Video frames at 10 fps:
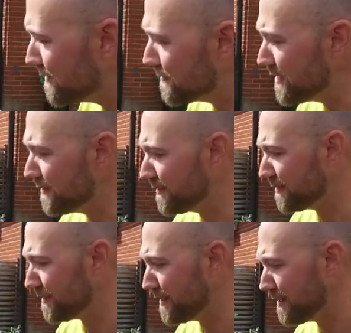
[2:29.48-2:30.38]

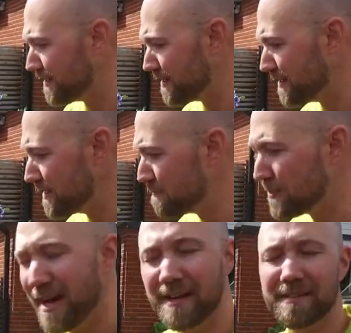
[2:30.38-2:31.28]
this
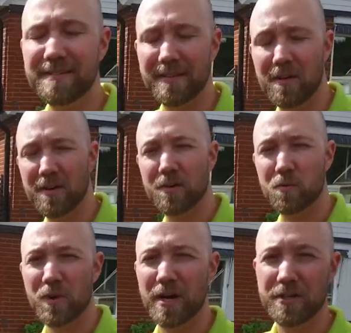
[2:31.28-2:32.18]
depends on
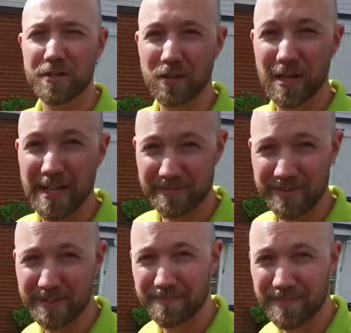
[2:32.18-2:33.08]
where you
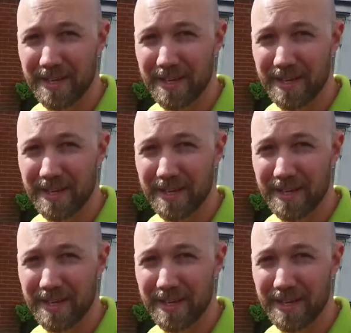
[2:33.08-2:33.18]
live.